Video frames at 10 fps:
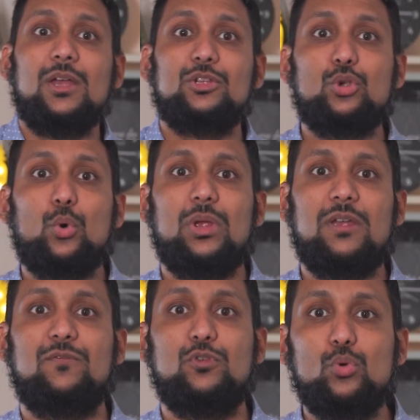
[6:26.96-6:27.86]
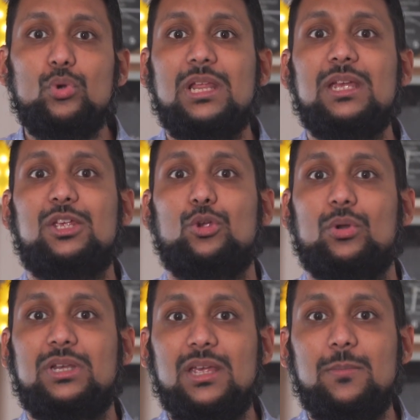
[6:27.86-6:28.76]
So if you link
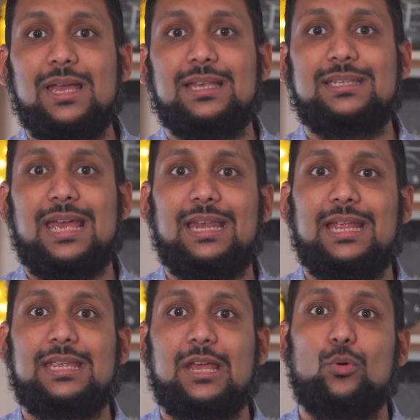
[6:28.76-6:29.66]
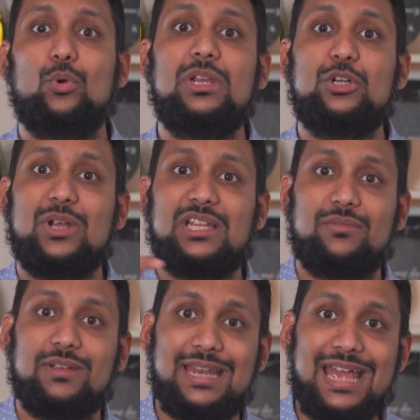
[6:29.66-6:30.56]
your DBS and it can only
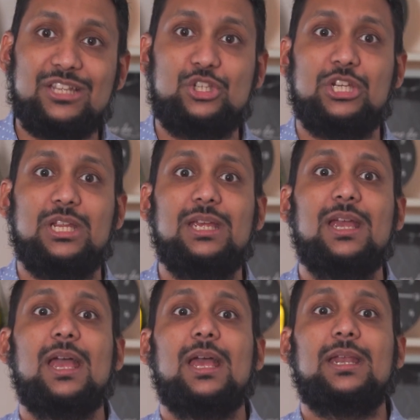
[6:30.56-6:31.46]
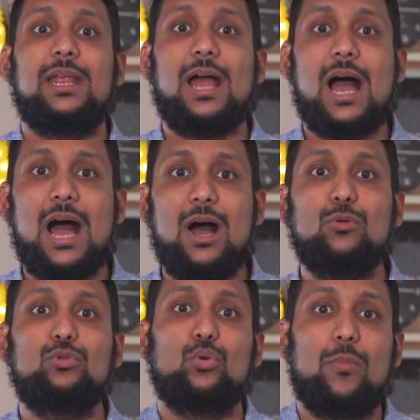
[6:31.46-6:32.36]
transfer in SGD, then
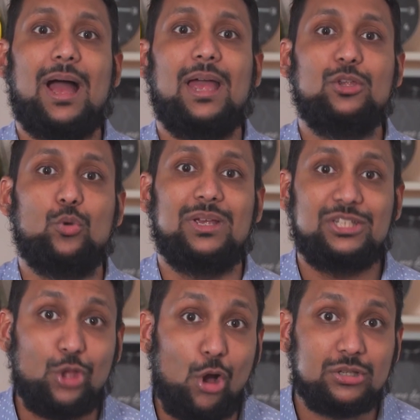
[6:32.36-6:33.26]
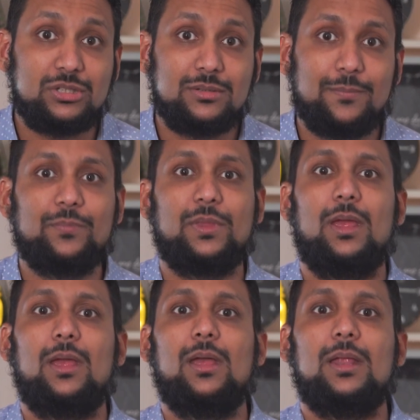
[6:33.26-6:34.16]
how to buy US stocks?
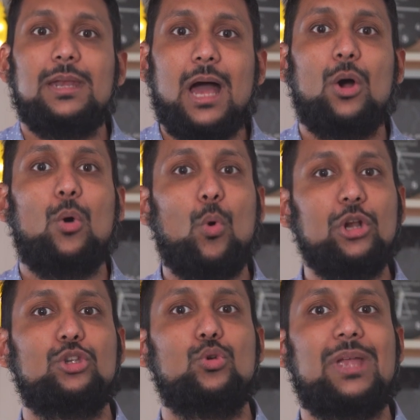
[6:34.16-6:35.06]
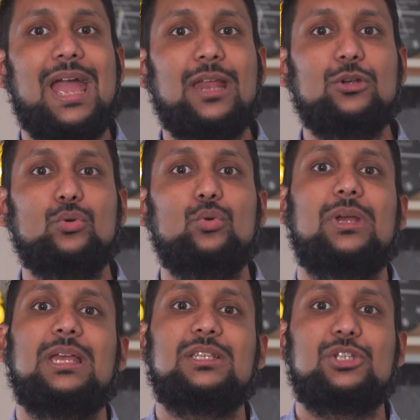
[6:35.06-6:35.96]
Now, what you can do
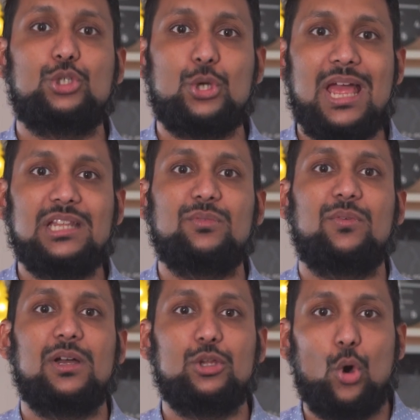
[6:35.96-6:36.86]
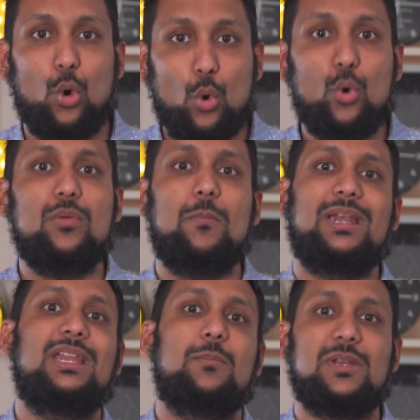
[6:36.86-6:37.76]
is transfer your own
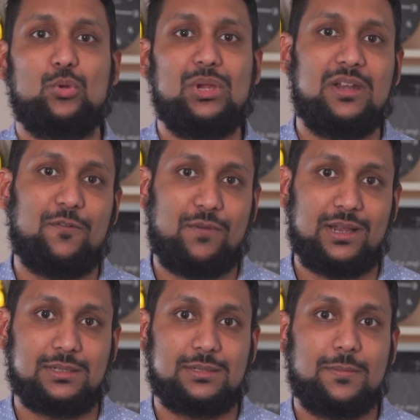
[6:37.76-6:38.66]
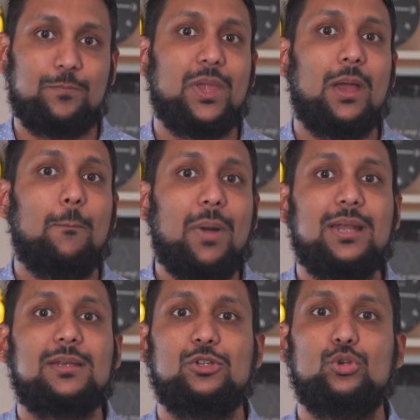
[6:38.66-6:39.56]
money between the funds,
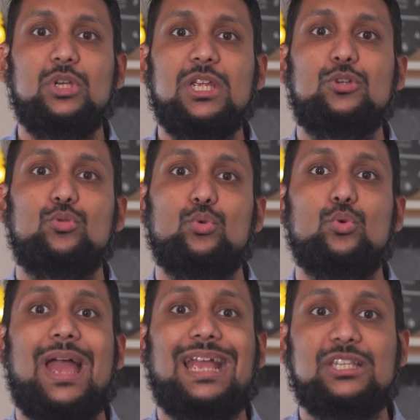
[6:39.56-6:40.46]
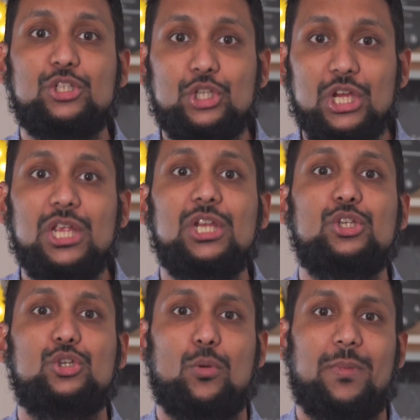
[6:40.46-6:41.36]
but you need to
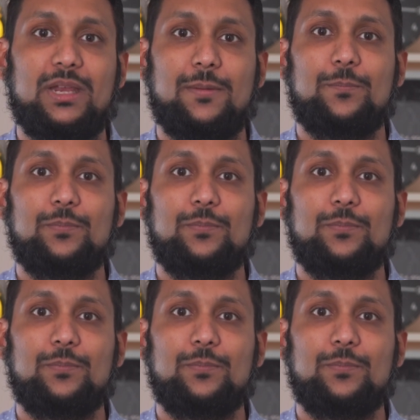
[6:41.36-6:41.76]
exchange your money.